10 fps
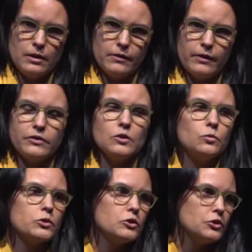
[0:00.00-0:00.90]
that the
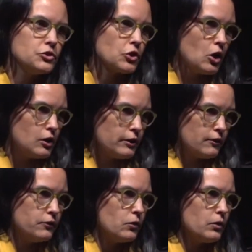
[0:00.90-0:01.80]
world is calling
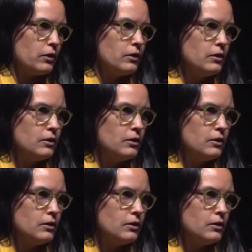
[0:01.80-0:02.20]
for.